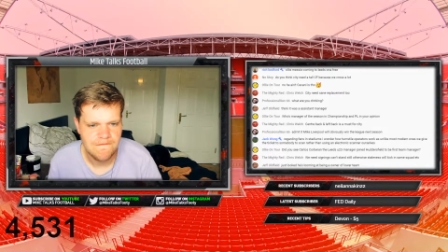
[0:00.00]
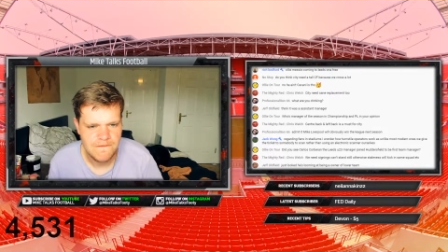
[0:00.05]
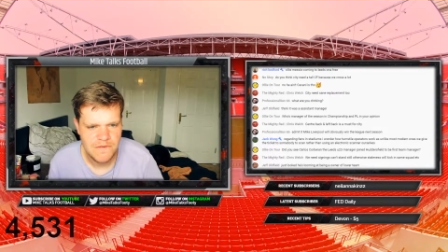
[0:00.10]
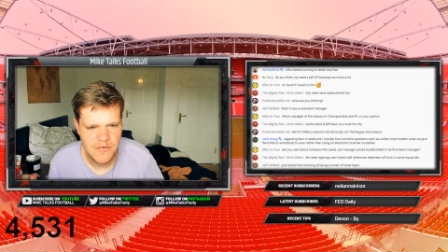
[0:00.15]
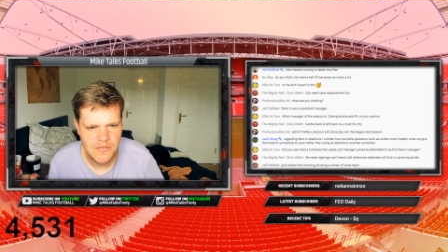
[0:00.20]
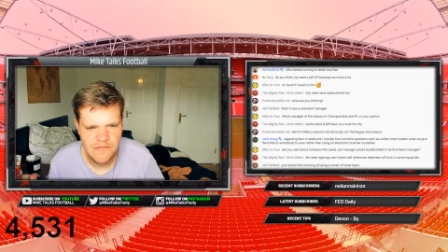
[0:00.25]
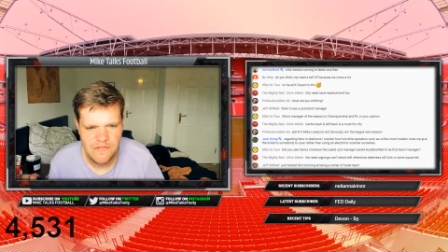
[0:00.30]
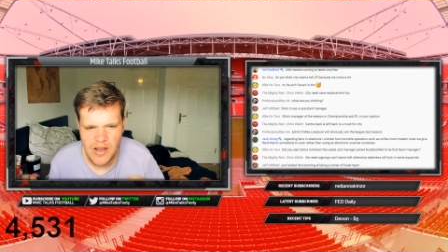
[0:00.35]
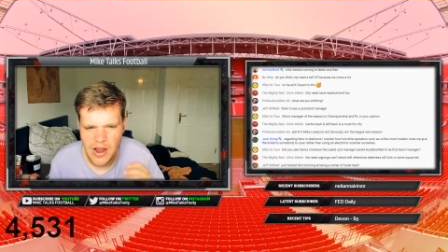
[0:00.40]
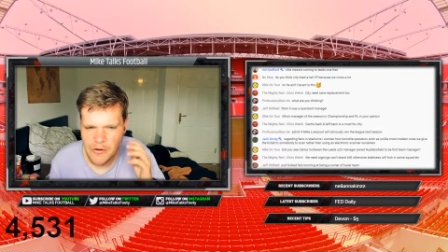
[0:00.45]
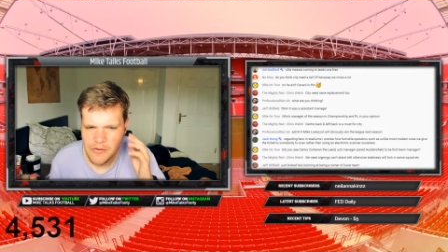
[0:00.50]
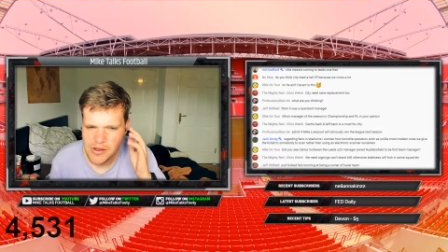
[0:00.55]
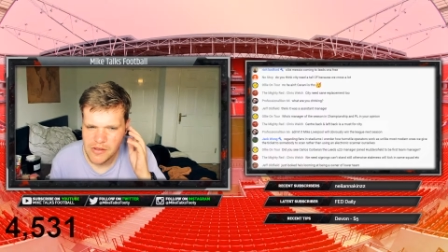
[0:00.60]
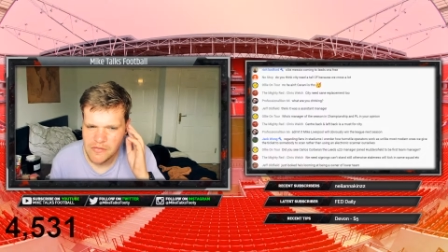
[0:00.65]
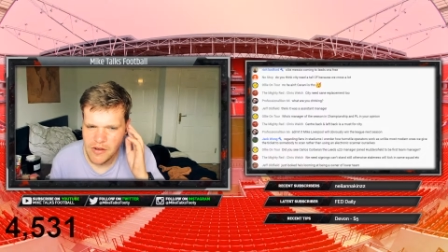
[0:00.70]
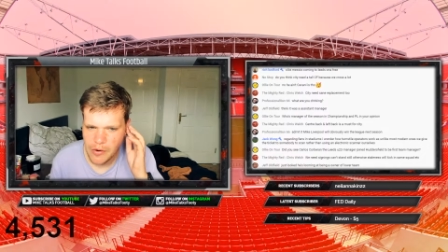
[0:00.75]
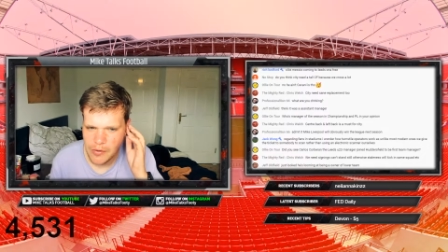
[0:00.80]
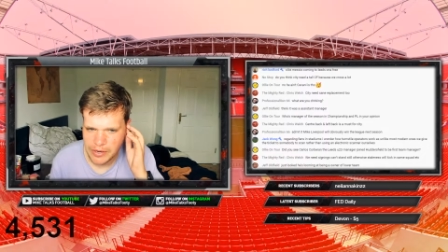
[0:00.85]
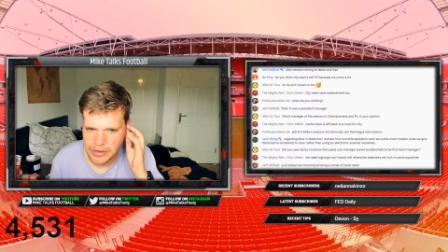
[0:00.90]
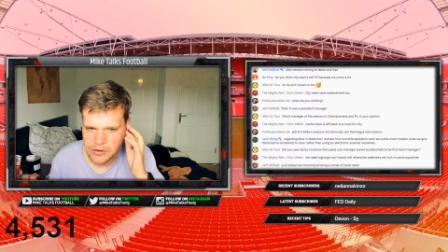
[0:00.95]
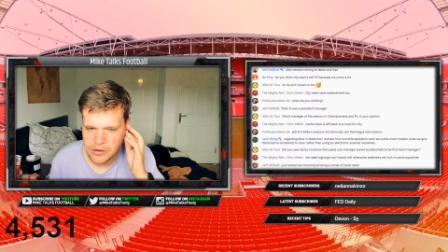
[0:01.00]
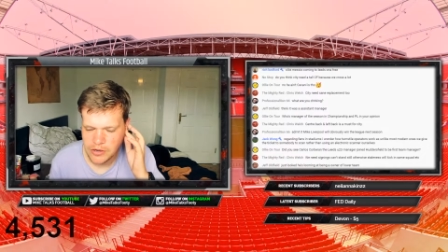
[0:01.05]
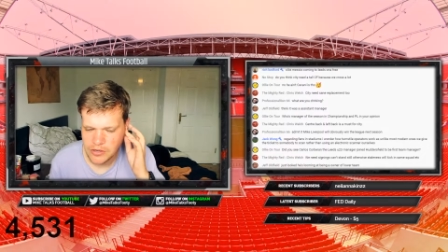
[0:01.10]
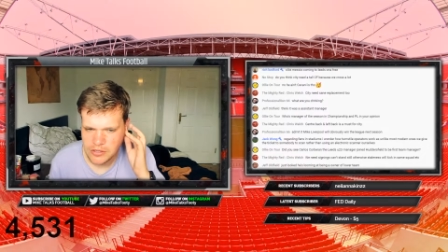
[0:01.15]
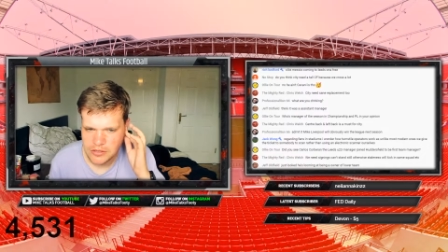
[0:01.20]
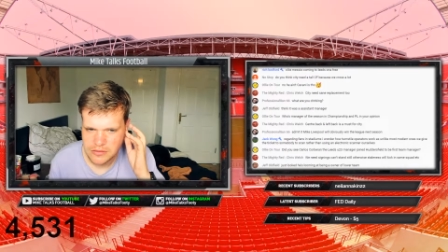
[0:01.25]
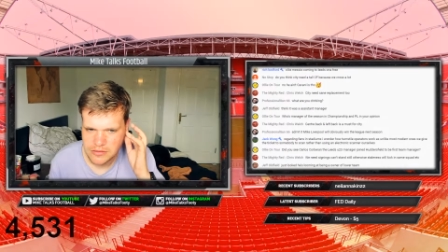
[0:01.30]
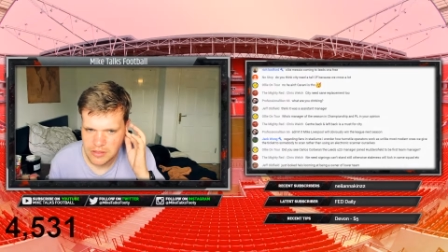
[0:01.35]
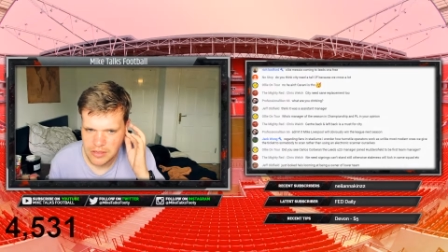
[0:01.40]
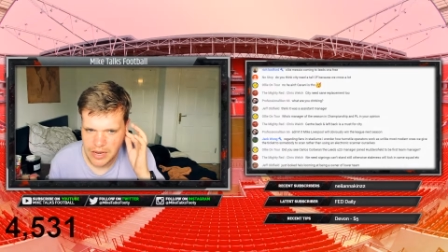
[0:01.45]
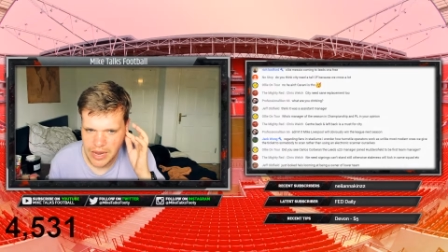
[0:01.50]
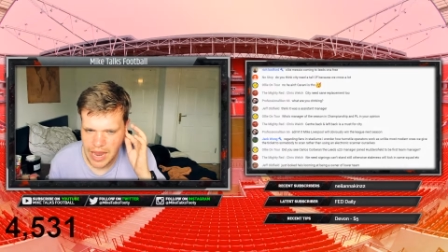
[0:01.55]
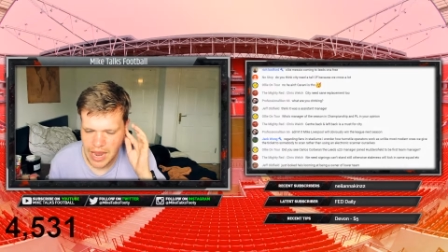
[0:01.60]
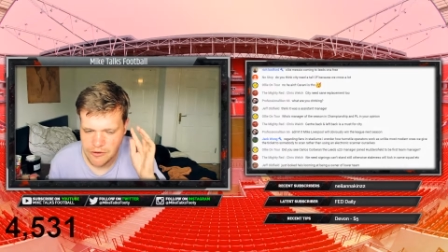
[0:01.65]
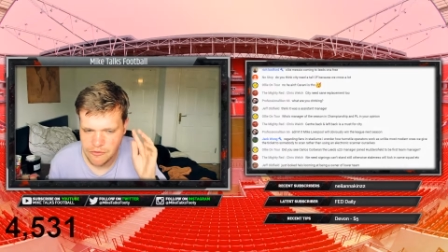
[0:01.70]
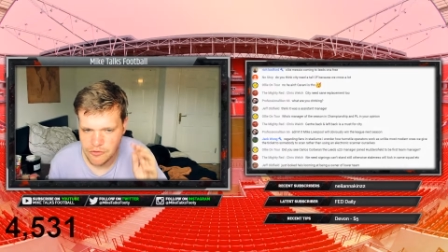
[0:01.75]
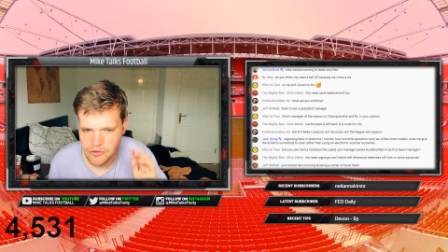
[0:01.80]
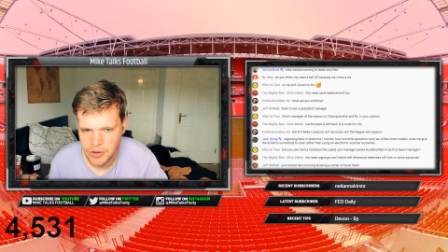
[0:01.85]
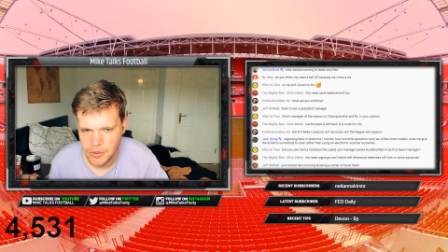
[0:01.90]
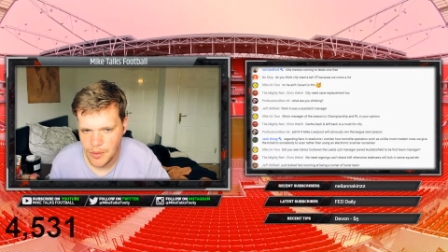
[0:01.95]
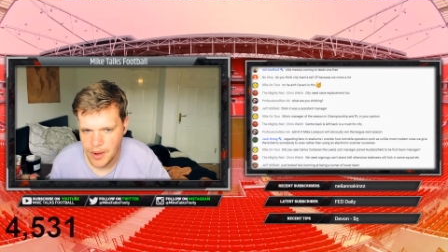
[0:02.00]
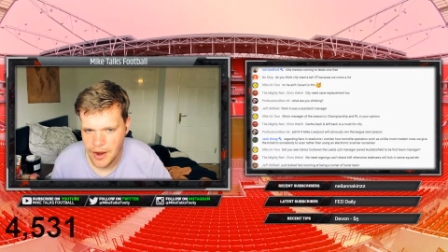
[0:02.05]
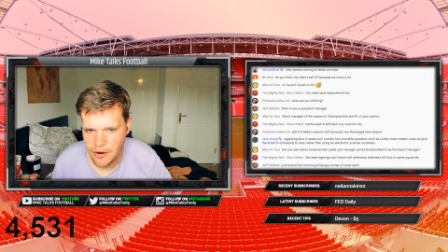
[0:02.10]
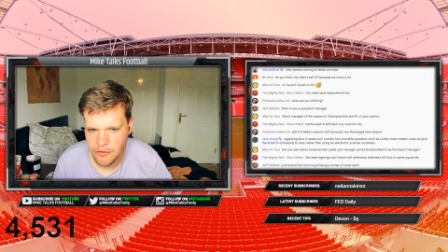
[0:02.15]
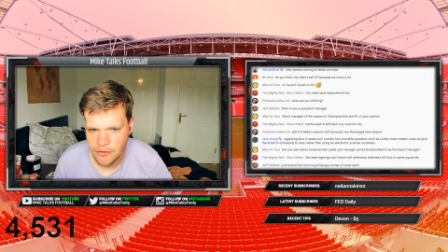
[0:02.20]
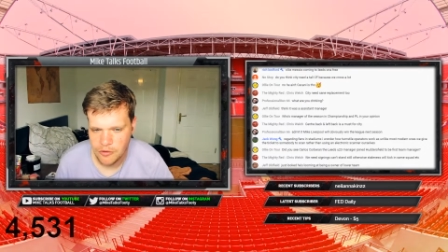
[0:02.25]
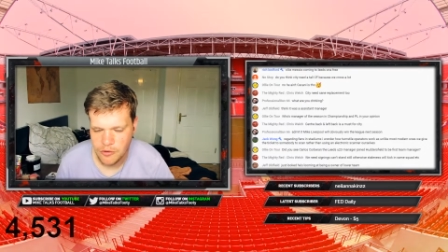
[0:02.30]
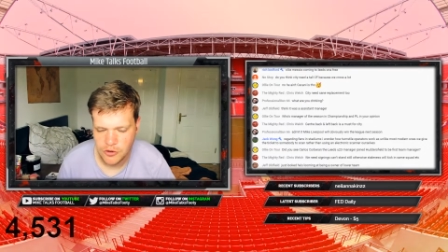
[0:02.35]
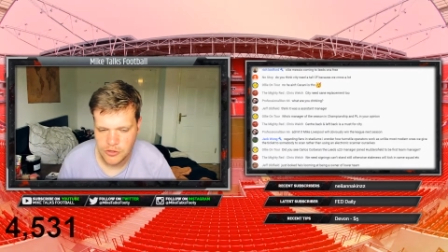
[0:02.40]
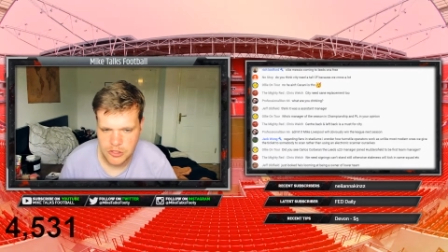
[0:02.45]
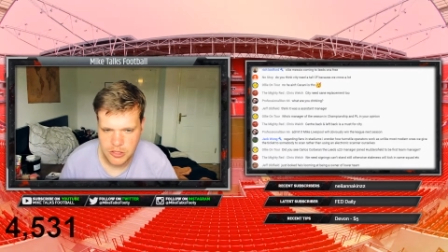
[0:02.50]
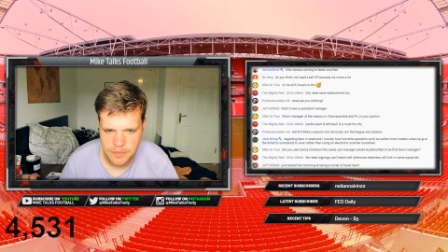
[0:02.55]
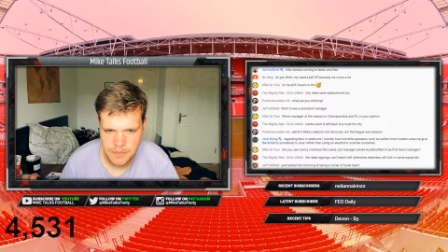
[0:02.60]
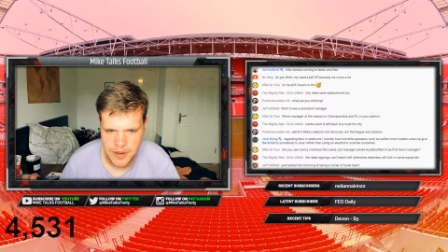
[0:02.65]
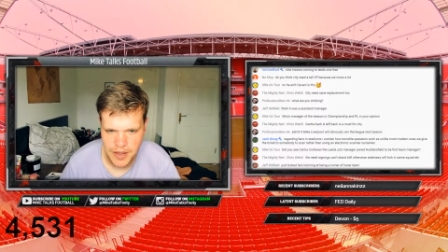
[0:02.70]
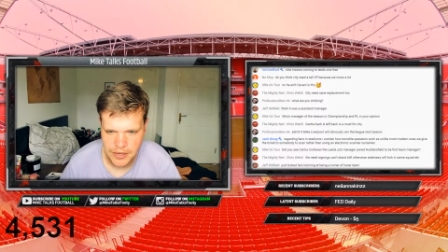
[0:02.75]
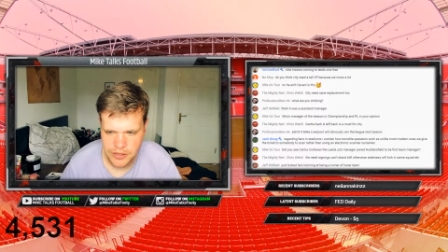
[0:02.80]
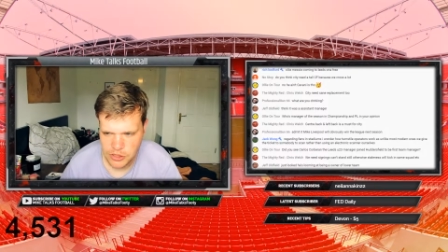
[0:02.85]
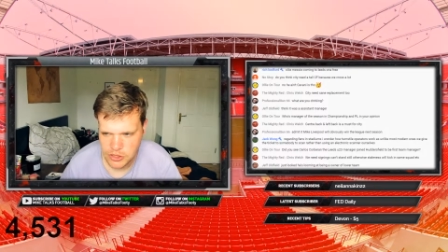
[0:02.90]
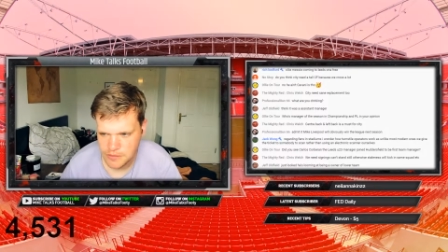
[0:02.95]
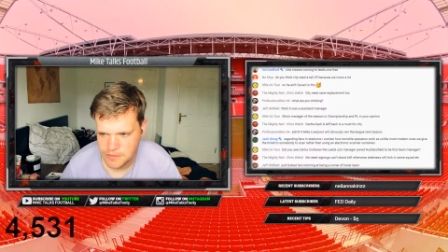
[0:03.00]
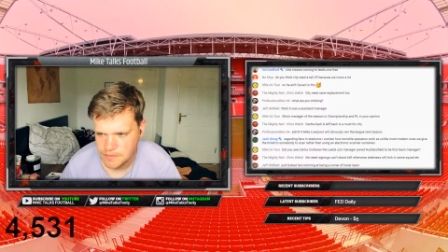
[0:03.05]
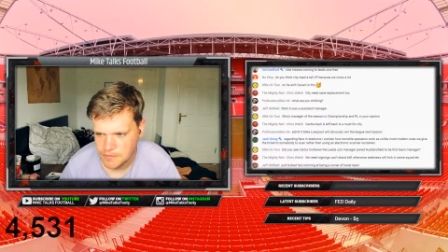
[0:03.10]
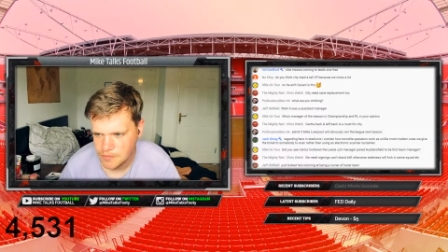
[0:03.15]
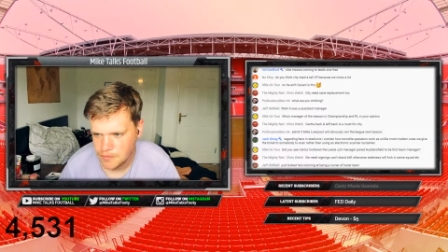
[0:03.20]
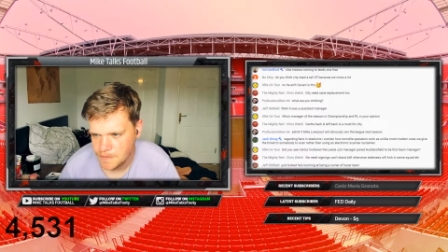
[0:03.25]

very, very good everywhere across the pitch.